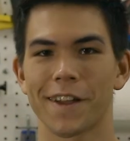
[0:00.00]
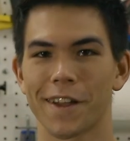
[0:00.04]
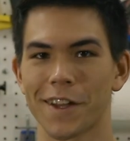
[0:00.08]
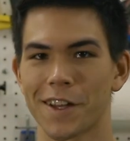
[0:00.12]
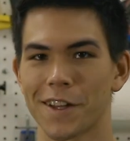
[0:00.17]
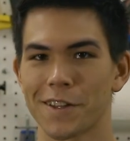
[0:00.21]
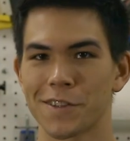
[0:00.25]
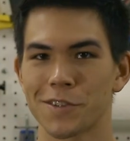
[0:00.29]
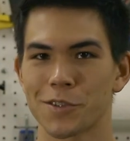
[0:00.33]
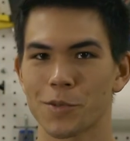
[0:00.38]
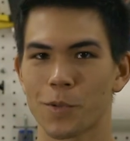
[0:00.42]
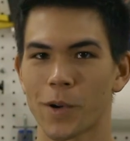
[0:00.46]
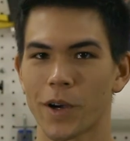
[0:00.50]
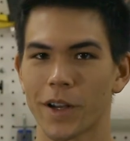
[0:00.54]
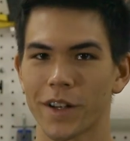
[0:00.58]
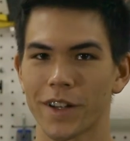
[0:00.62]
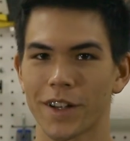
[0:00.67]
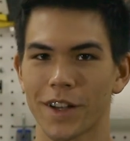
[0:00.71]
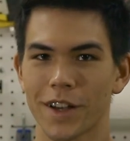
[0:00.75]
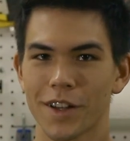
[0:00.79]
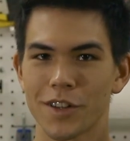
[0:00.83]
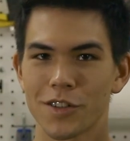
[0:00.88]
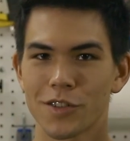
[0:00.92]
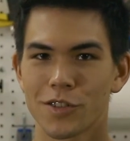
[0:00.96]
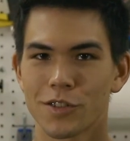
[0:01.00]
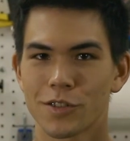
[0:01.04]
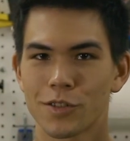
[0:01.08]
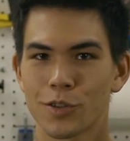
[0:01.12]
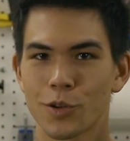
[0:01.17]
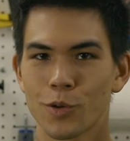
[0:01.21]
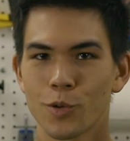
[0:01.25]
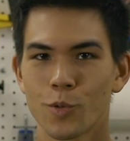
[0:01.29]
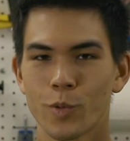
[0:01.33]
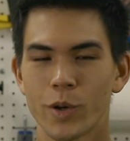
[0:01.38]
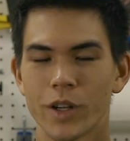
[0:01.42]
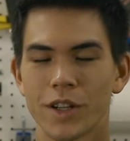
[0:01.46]
Hence why I got
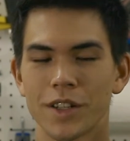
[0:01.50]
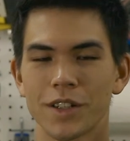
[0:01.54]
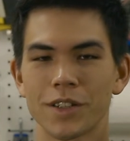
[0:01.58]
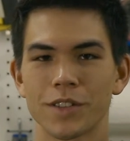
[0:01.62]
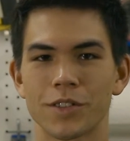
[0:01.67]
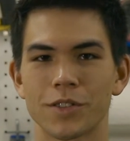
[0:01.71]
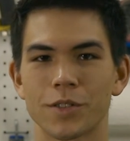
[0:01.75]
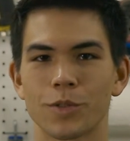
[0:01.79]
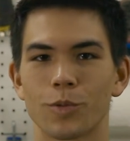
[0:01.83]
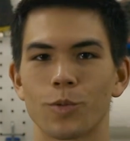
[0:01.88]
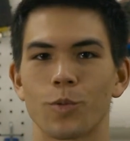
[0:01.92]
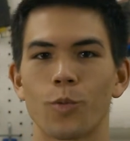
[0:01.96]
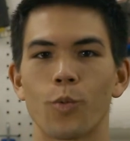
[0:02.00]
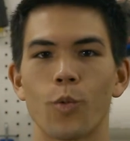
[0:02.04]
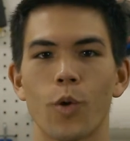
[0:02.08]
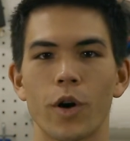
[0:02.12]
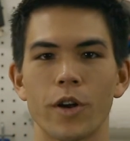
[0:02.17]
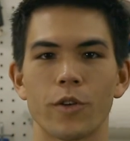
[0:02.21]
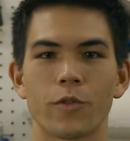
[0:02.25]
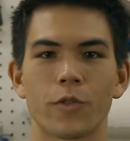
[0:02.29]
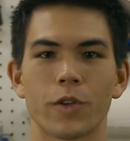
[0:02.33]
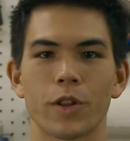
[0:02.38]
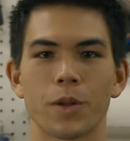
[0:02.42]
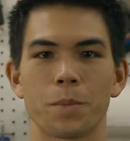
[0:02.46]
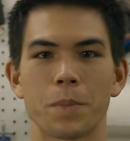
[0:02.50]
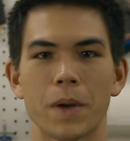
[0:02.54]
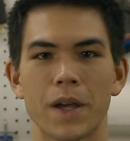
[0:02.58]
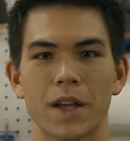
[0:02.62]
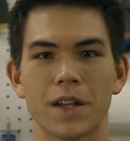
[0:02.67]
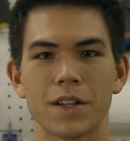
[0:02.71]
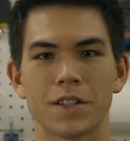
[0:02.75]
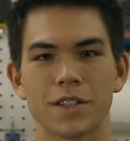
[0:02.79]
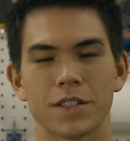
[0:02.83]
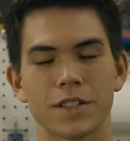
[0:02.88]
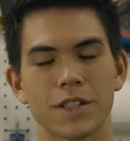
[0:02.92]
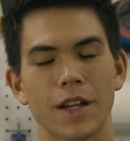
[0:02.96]
2 wigs, one for the
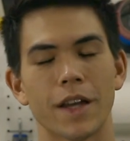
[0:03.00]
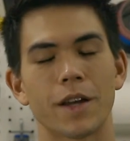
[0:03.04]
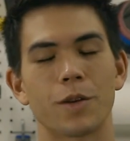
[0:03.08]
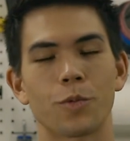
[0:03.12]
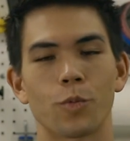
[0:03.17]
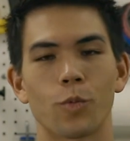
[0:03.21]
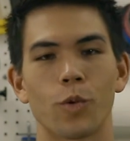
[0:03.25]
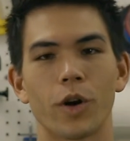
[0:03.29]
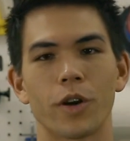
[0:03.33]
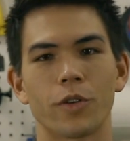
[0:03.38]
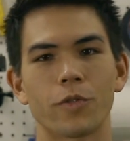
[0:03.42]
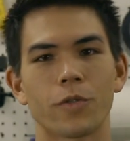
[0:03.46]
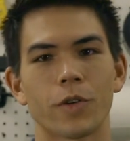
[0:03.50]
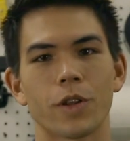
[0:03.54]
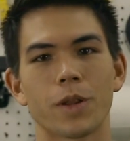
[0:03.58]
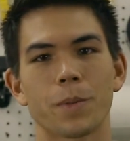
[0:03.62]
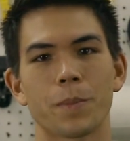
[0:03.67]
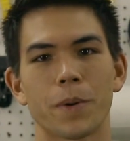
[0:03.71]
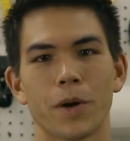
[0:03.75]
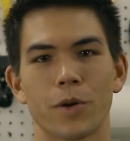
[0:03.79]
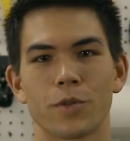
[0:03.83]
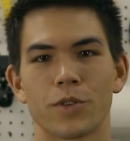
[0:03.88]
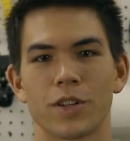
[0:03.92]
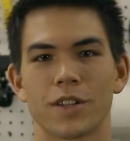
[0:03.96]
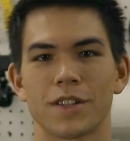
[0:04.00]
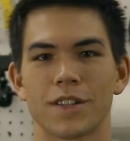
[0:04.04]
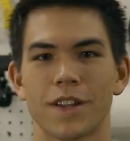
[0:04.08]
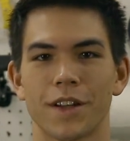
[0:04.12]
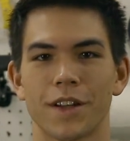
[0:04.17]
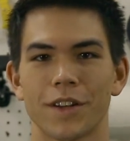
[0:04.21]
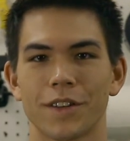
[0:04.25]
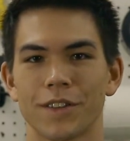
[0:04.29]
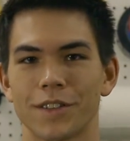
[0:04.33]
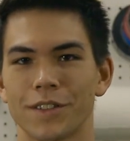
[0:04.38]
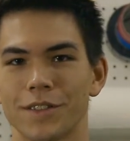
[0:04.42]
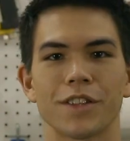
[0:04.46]
base and one for the
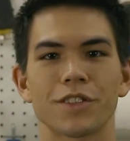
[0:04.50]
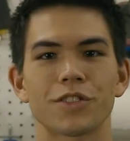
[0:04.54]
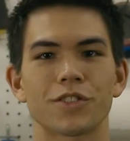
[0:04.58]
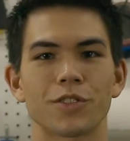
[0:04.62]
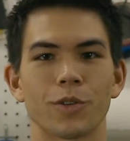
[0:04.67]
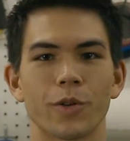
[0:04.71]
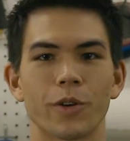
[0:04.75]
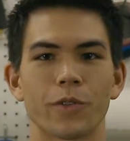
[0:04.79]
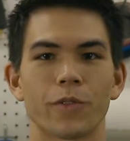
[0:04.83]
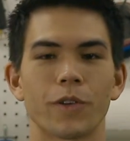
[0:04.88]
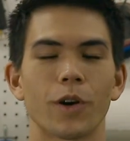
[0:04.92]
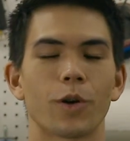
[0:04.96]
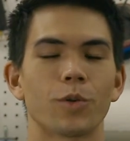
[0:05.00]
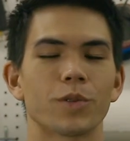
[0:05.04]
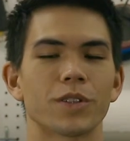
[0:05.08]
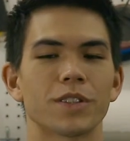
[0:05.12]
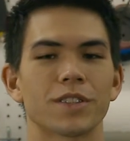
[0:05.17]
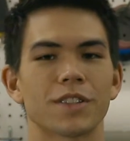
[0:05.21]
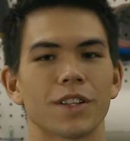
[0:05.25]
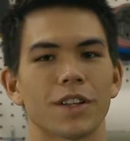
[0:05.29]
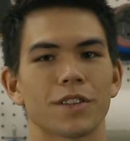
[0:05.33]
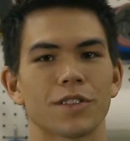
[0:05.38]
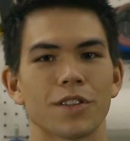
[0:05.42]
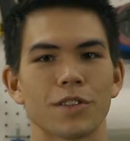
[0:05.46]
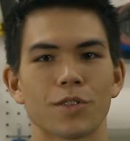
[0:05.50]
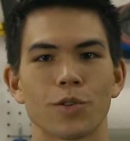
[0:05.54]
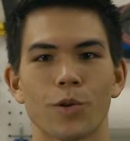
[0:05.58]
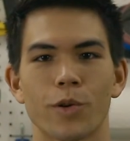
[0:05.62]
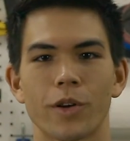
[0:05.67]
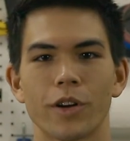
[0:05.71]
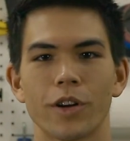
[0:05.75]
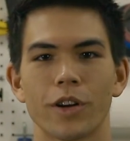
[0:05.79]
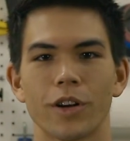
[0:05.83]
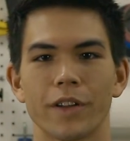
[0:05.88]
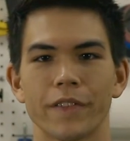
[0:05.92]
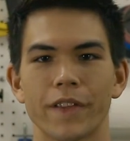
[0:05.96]
ponytail. So if y'all want to see a
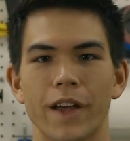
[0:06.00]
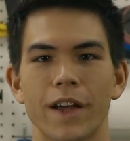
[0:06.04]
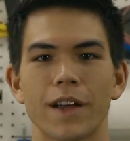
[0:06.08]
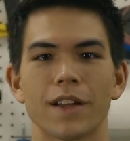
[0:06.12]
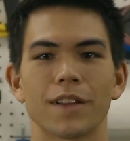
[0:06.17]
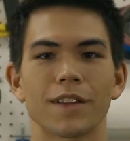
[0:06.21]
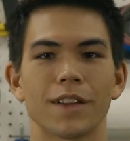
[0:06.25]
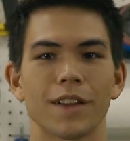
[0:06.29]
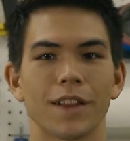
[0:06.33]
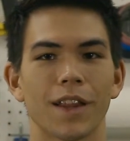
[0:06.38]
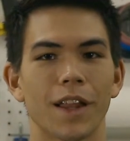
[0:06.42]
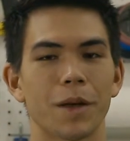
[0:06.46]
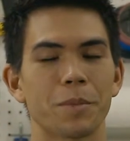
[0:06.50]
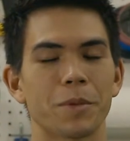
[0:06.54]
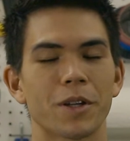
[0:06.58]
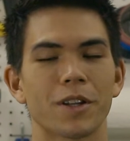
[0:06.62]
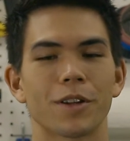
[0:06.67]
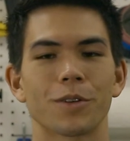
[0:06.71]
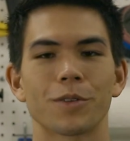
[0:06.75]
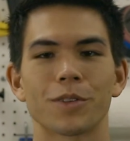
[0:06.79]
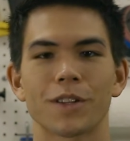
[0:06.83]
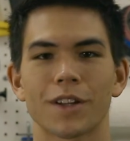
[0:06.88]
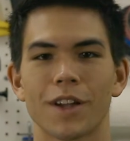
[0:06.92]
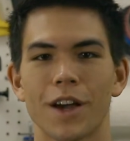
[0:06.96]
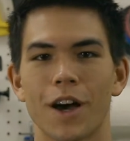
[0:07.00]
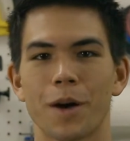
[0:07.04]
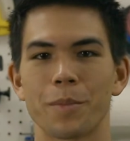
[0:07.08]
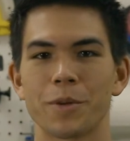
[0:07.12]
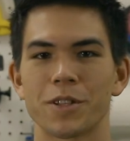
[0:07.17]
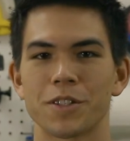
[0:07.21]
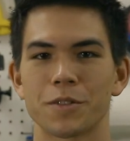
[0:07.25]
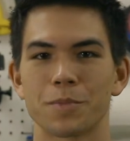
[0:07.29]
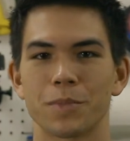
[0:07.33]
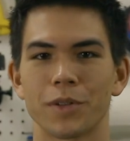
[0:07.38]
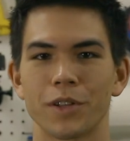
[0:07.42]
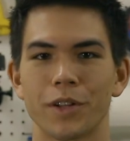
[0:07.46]
tutorial on that, let me know in the
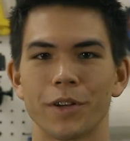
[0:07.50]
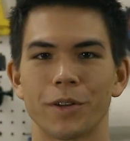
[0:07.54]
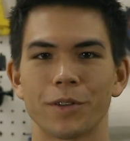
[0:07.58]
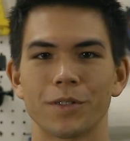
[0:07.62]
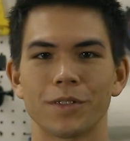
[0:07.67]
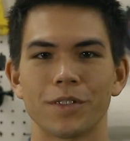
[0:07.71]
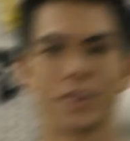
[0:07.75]
comments below.